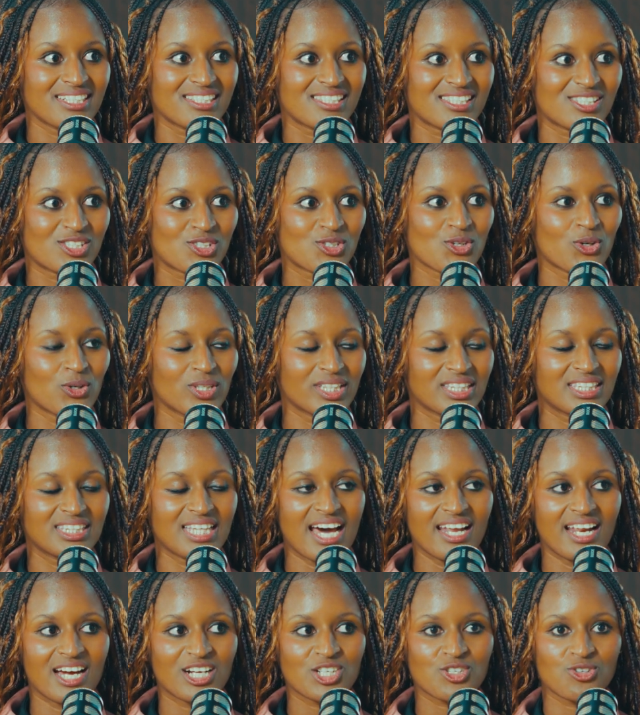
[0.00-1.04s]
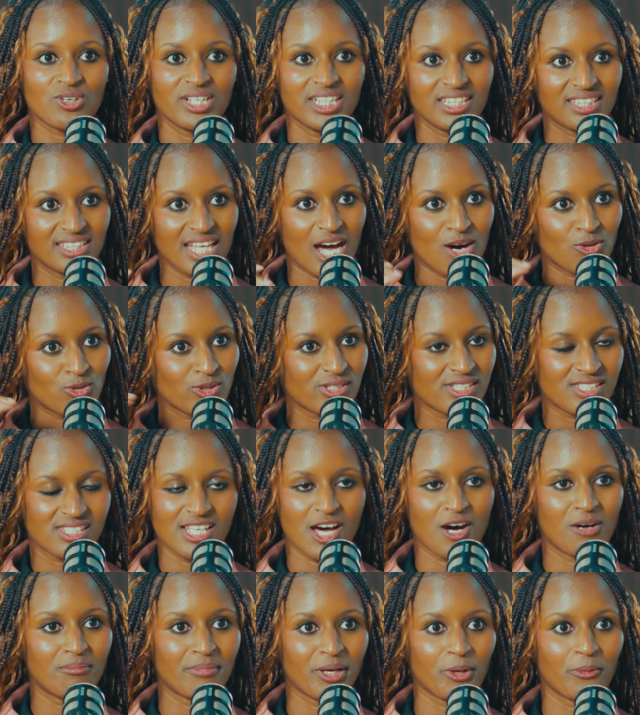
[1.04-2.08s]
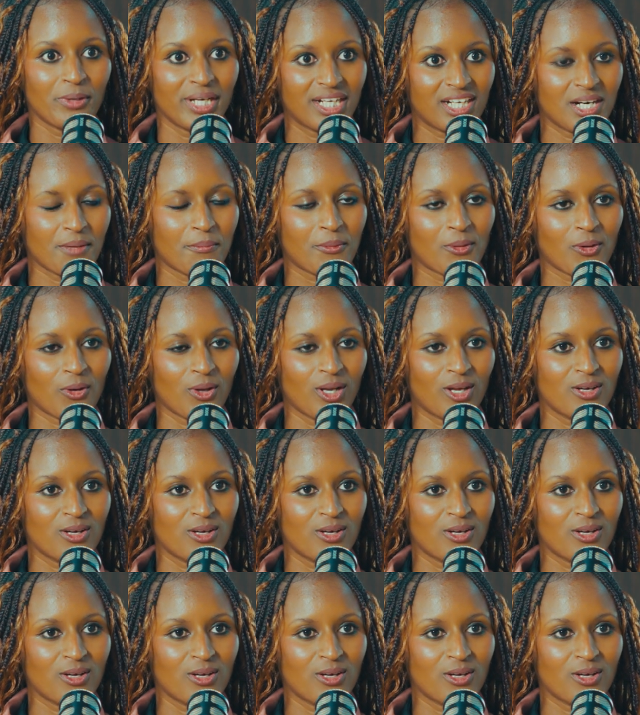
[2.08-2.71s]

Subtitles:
So that was now my wake up call.